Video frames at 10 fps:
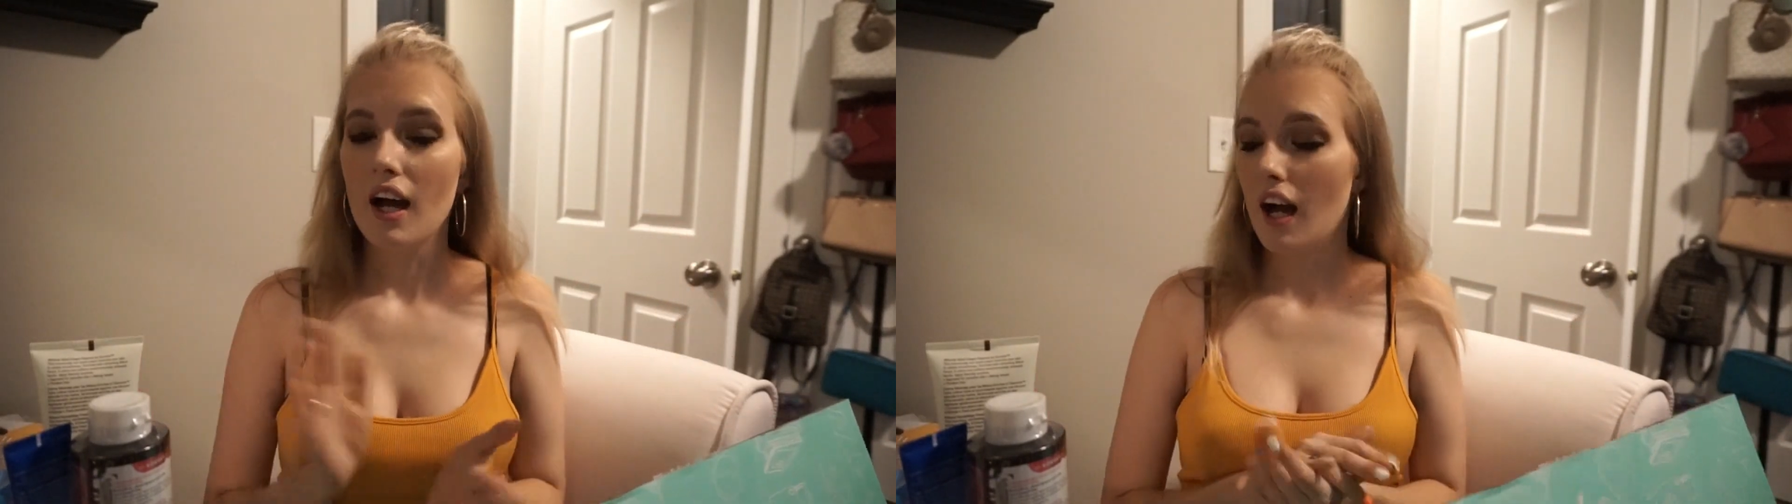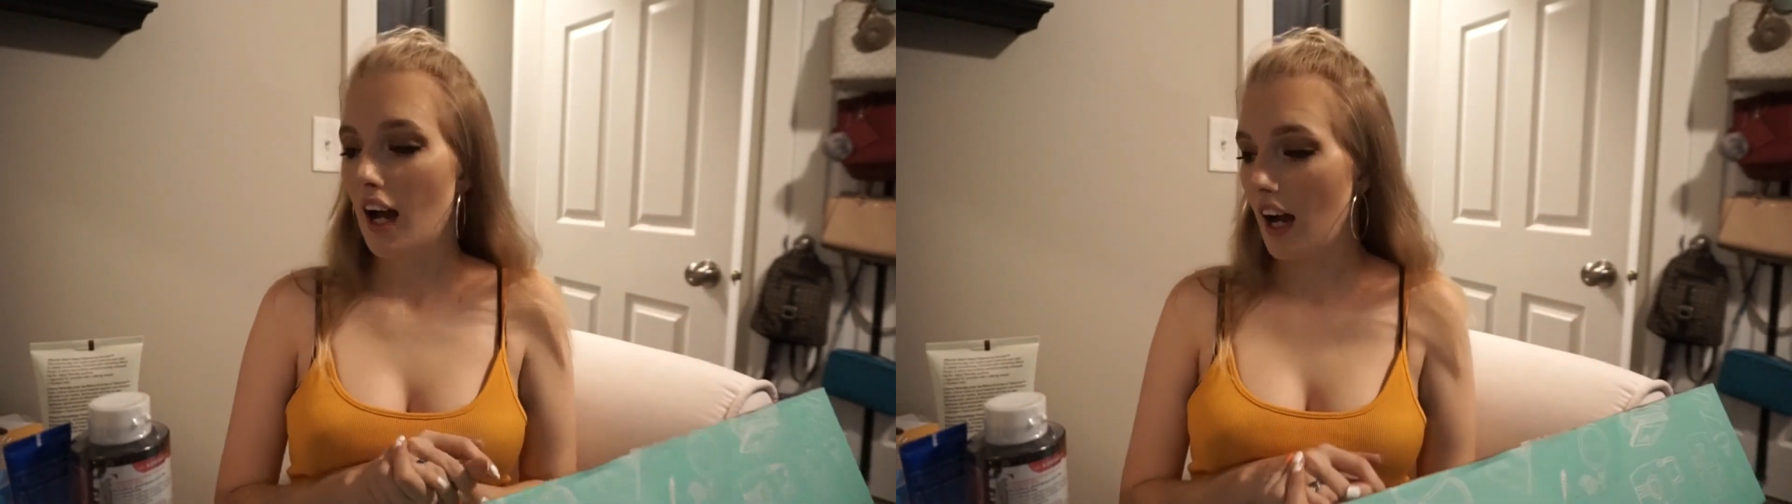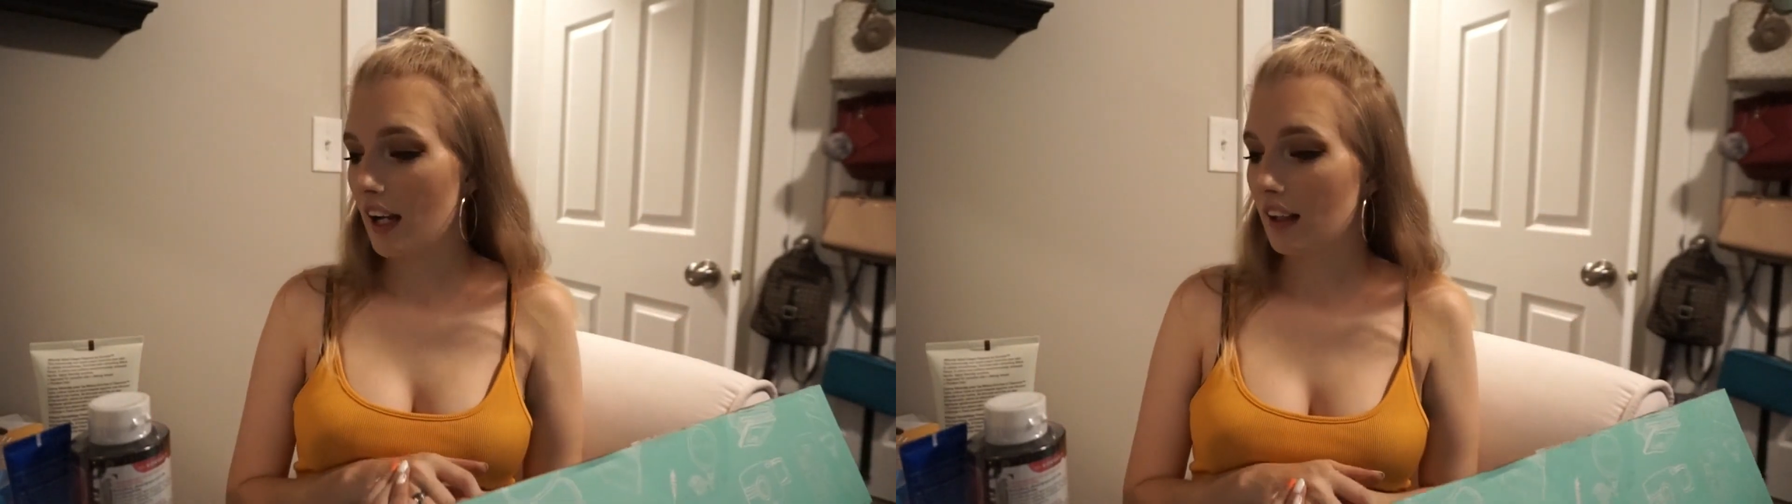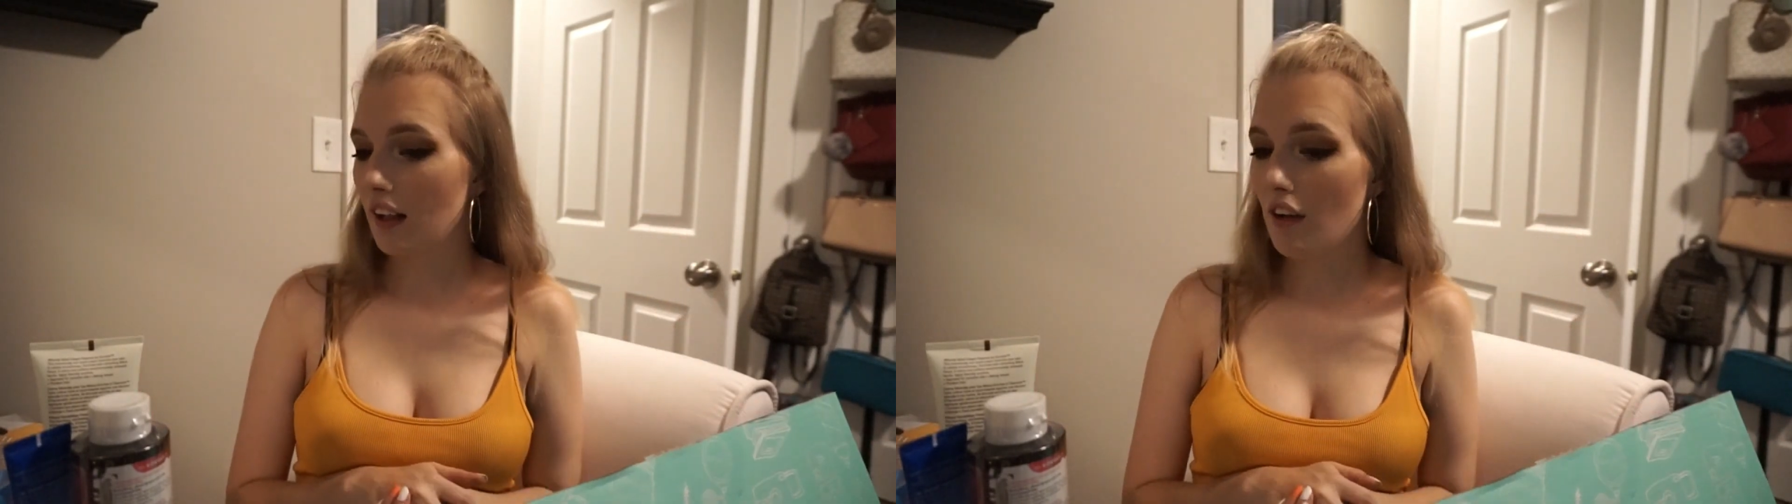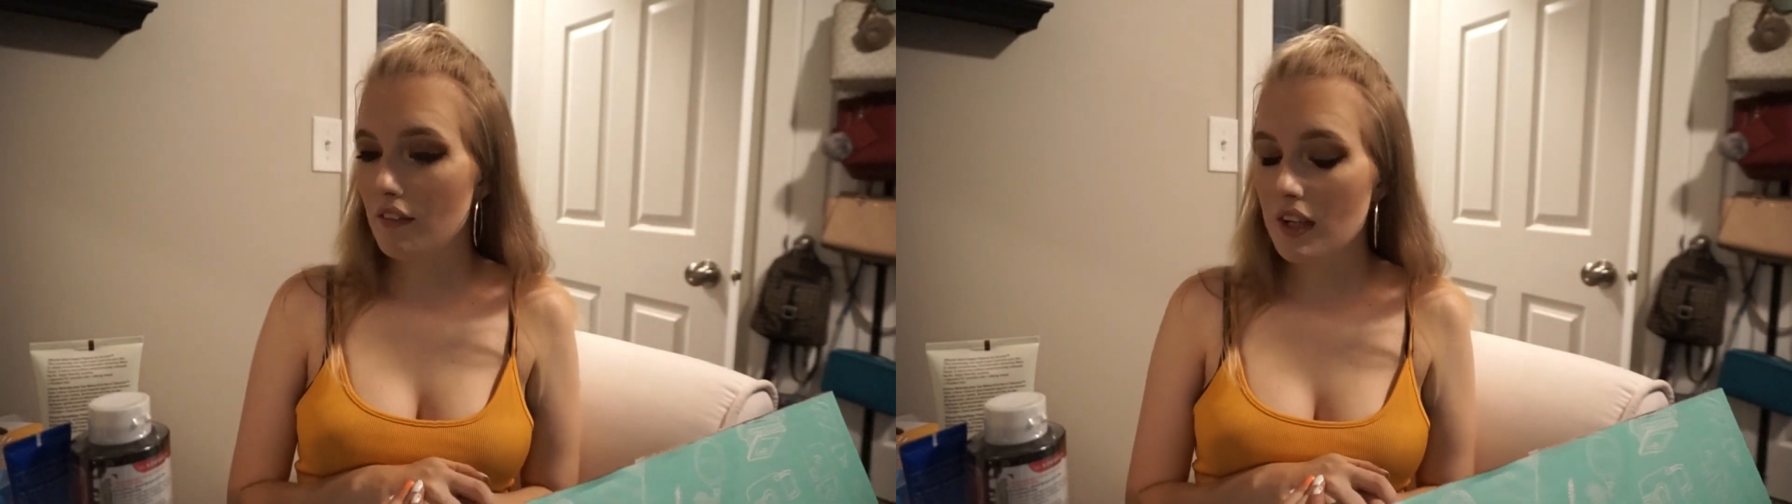I
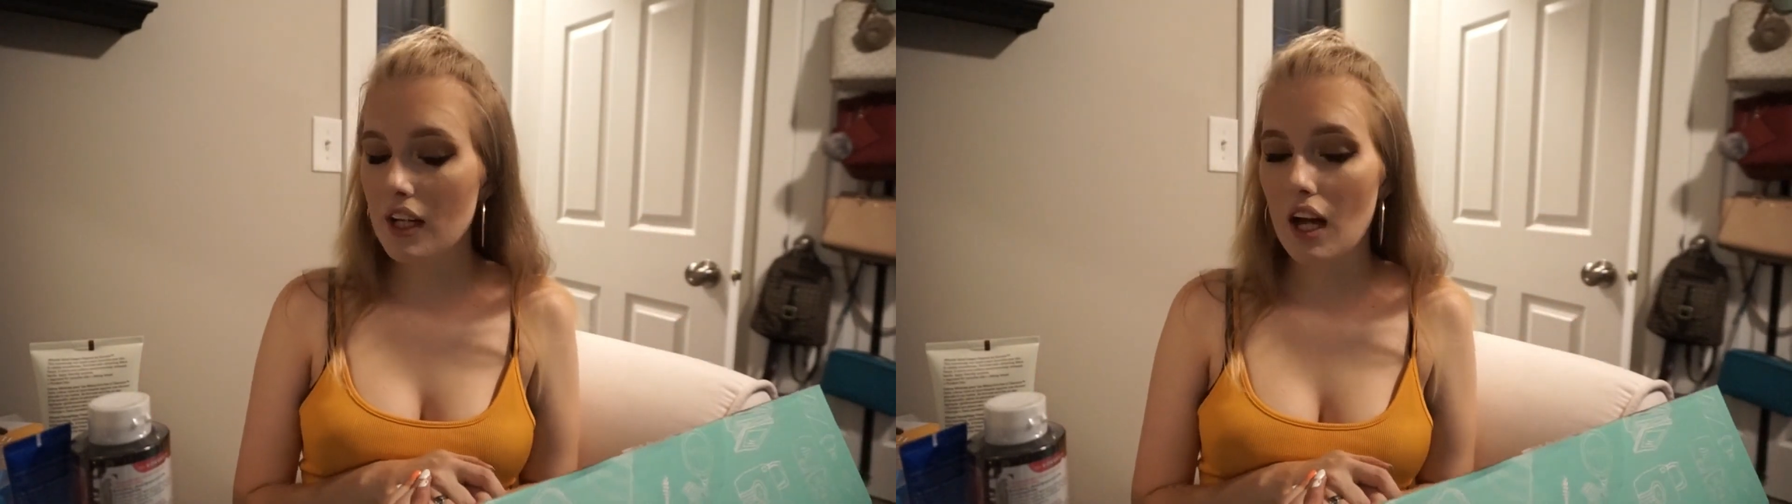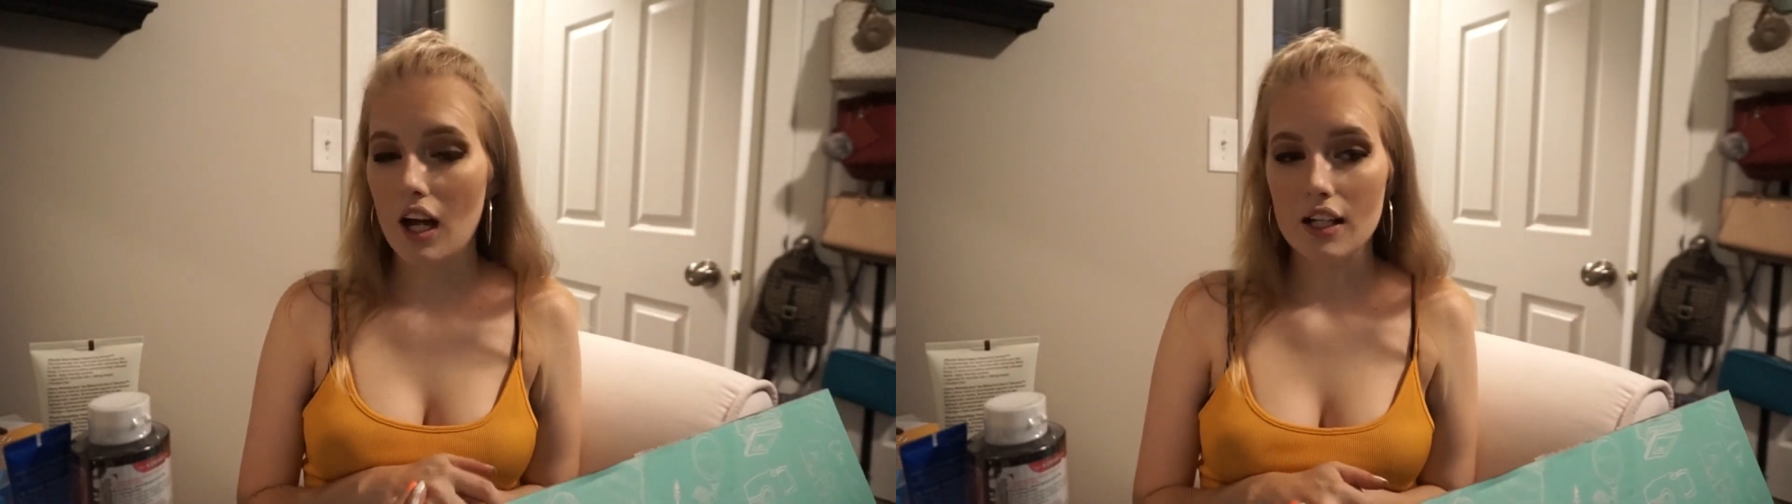love it. I